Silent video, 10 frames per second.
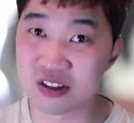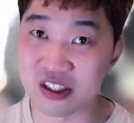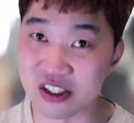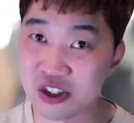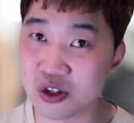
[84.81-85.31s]

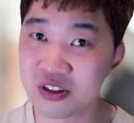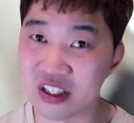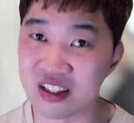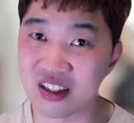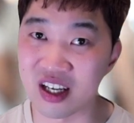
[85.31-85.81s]
This short
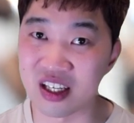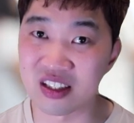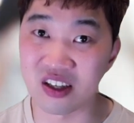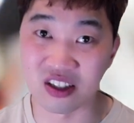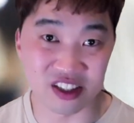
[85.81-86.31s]

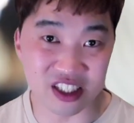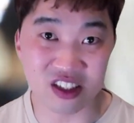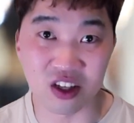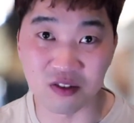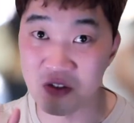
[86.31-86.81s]
sentence
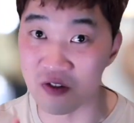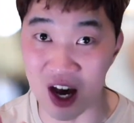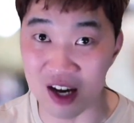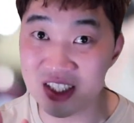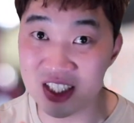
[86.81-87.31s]
consists of
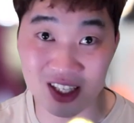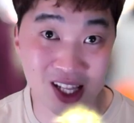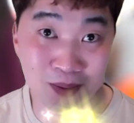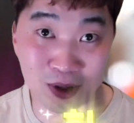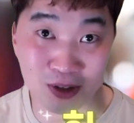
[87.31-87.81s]
5
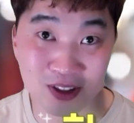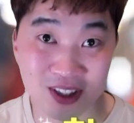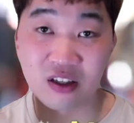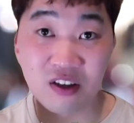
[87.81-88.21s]
syllables.